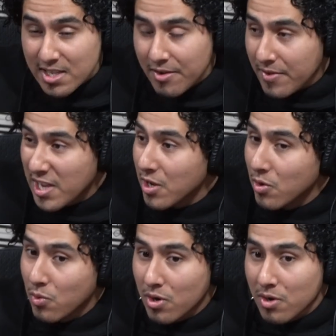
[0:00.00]
I seen a
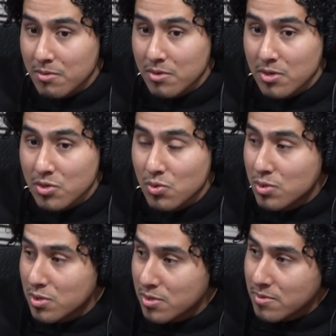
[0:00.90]
video where a
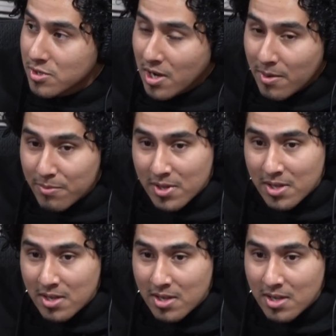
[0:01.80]
dude
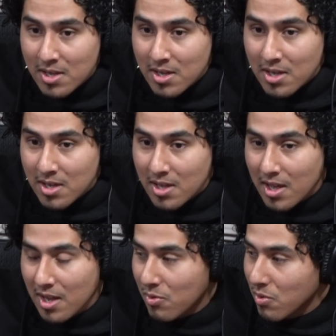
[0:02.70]
jumped,
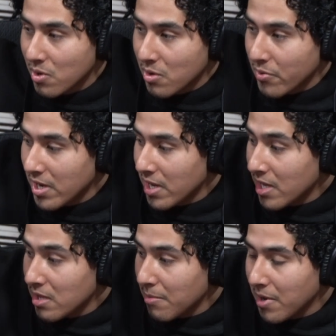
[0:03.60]
and when he
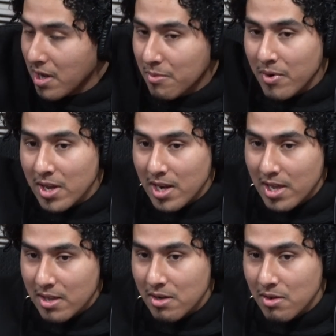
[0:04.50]
hit the bottom, right,
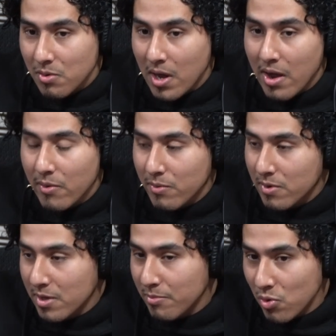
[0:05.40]
like, you know how
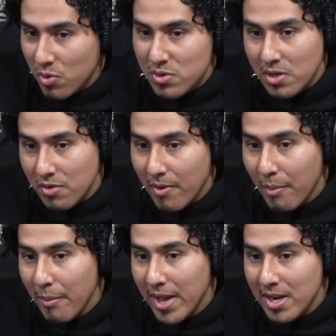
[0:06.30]
it pulls on the
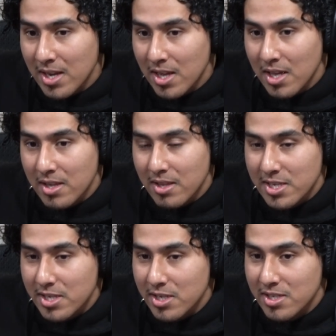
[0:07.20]
rubber band,
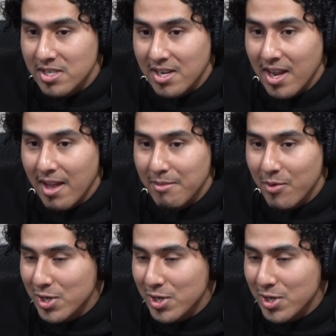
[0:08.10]
that shit just snapped.